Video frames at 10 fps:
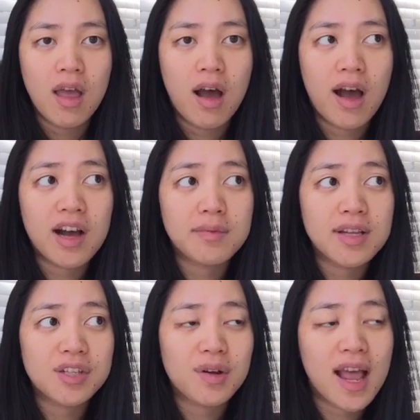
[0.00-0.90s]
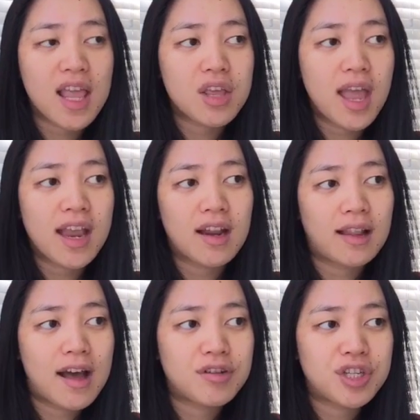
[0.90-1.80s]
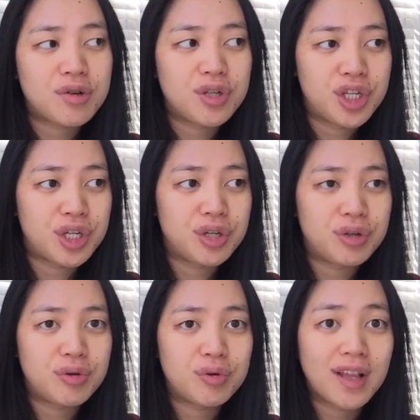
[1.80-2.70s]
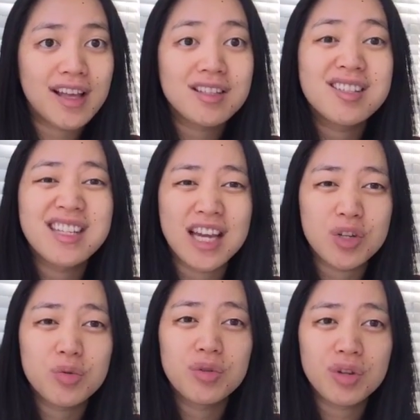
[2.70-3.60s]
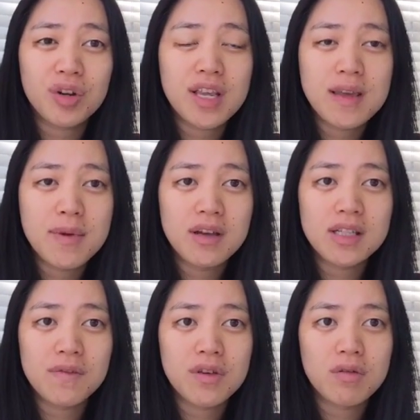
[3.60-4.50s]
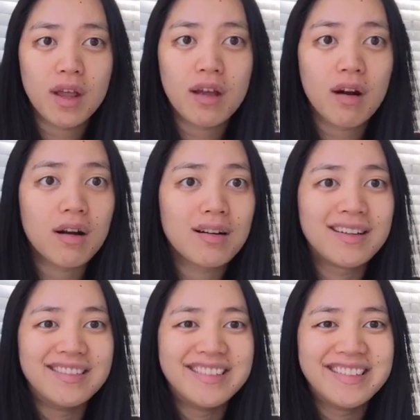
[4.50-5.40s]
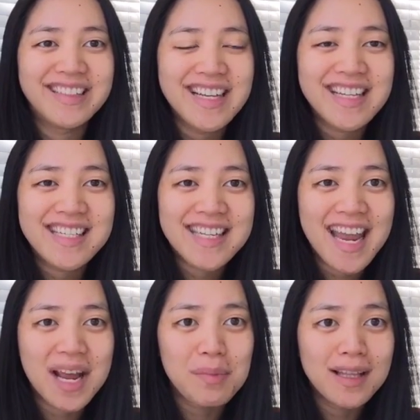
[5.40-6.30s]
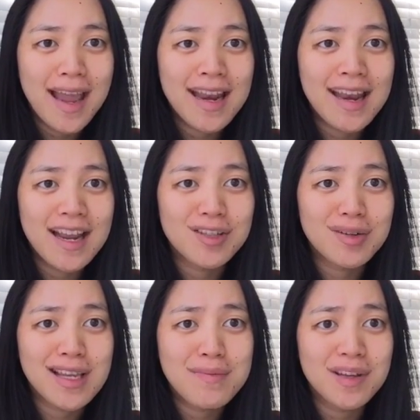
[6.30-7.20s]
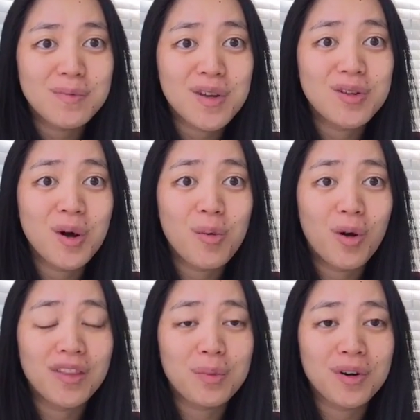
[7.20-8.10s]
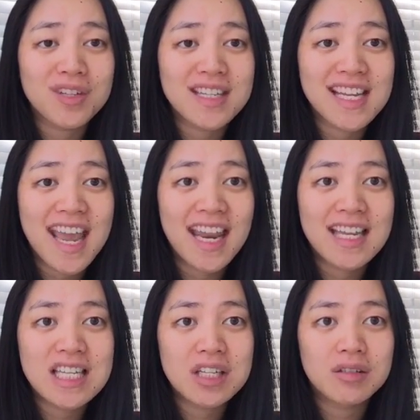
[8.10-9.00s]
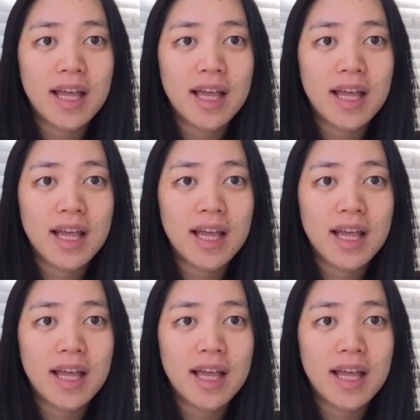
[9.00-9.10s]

And so it allows you to schedule your emails if you are staying up late and answering emails, but you don't want the person to get it until